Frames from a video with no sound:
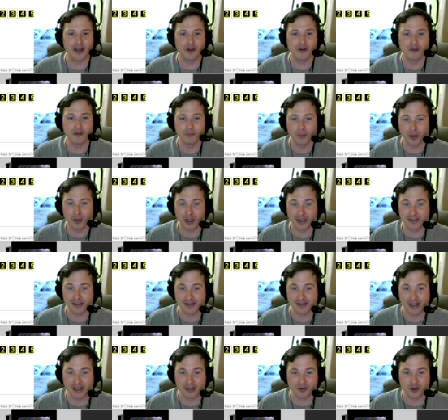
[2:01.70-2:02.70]
you can place
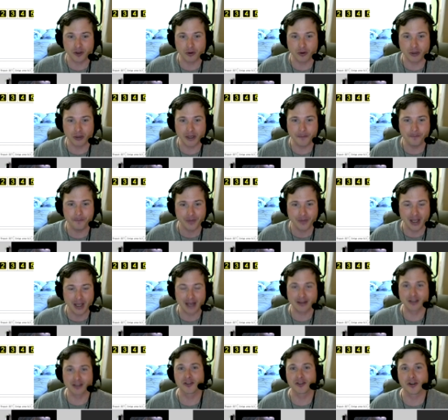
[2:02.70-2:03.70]
that token
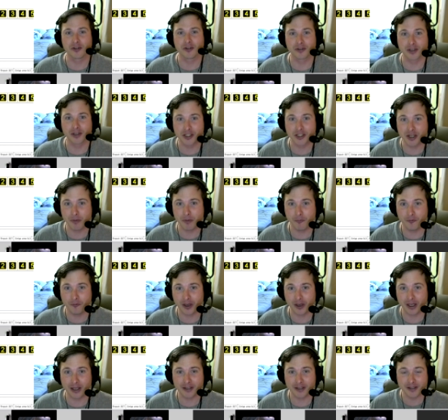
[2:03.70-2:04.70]
at the start of the ship
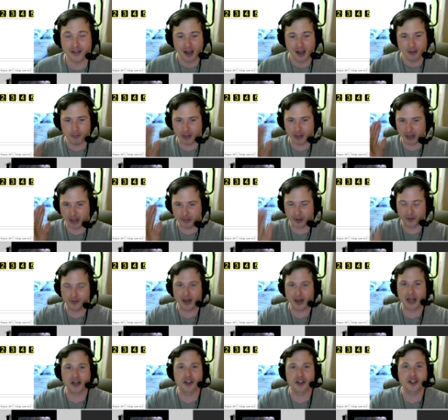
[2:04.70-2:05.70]
phase. Maybe you've
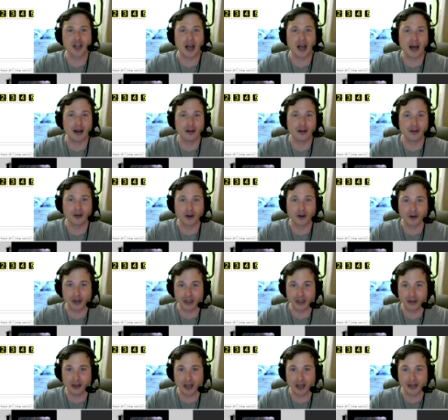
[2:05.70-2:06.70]
got a shot already
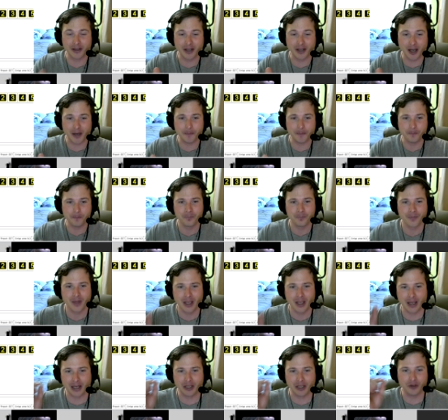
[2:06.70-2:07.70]
lined up,
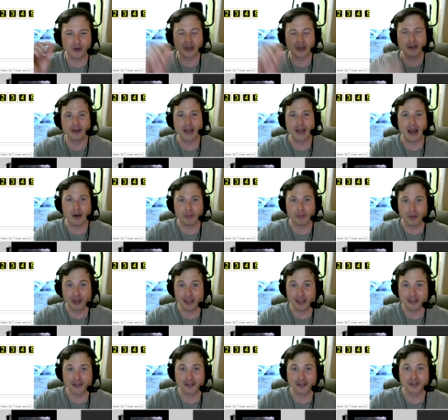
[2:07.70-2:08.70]
and you can now
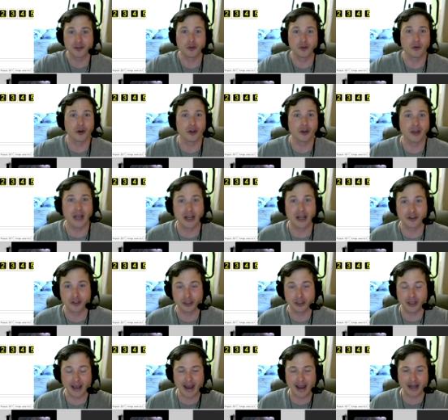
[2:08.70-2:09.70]
place this to where you can
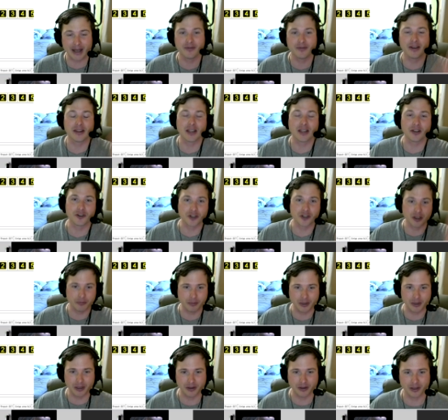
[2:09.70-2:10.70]
actually activate that ship
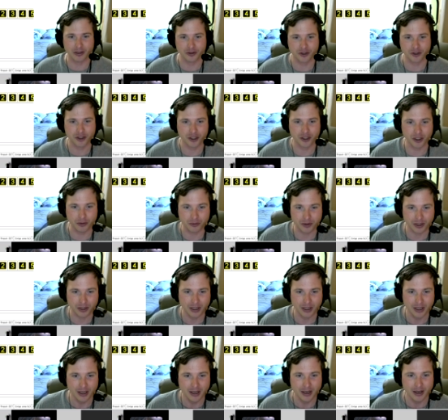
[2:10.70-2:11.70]
and then shoot.
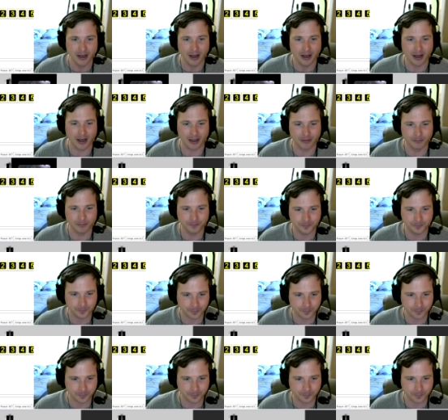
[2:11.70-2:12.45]
Um,